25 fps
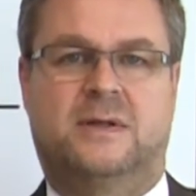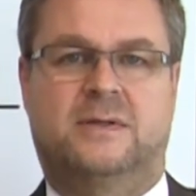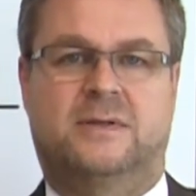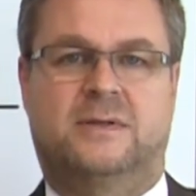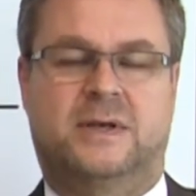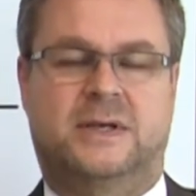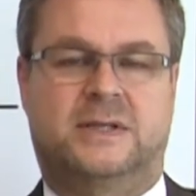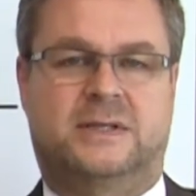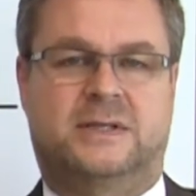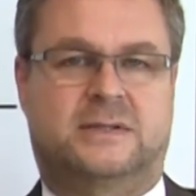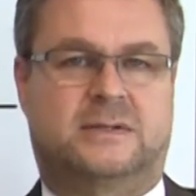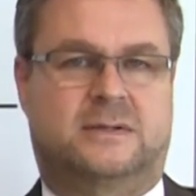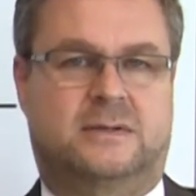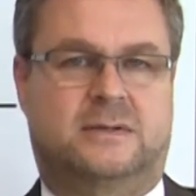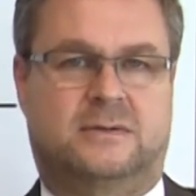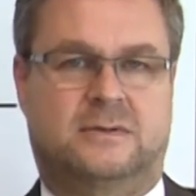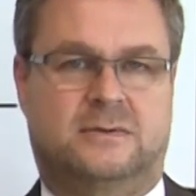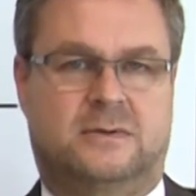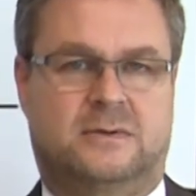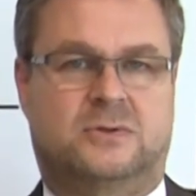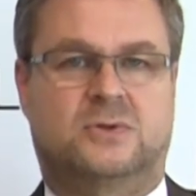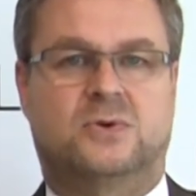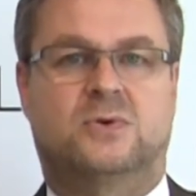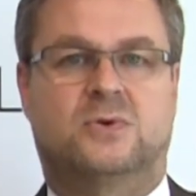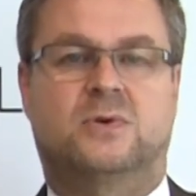This
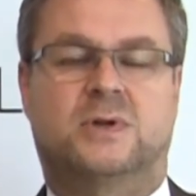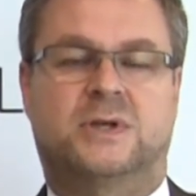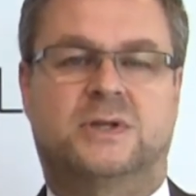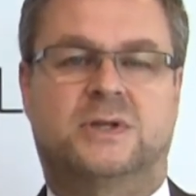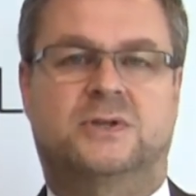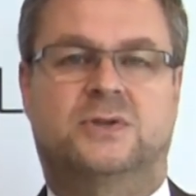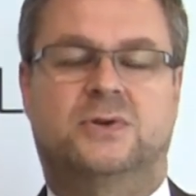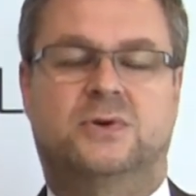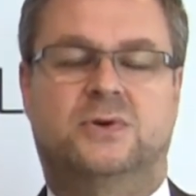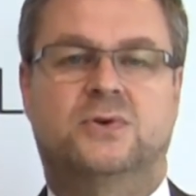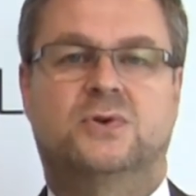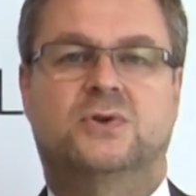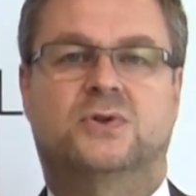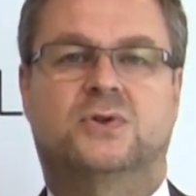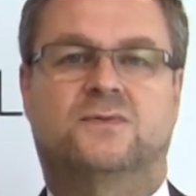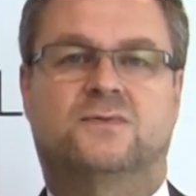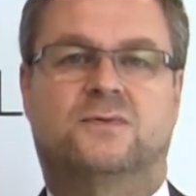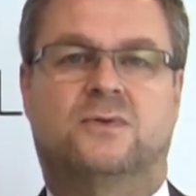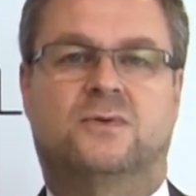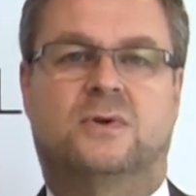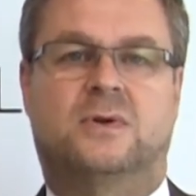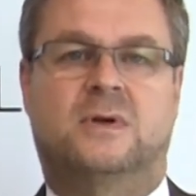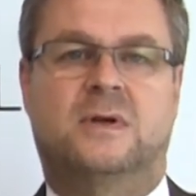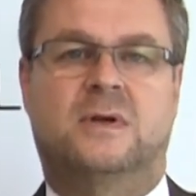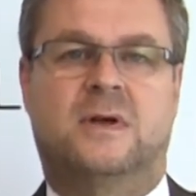tool is
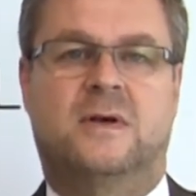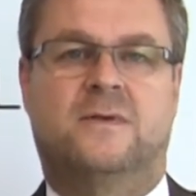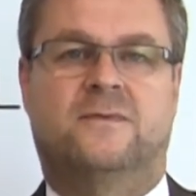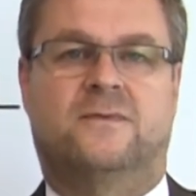useful.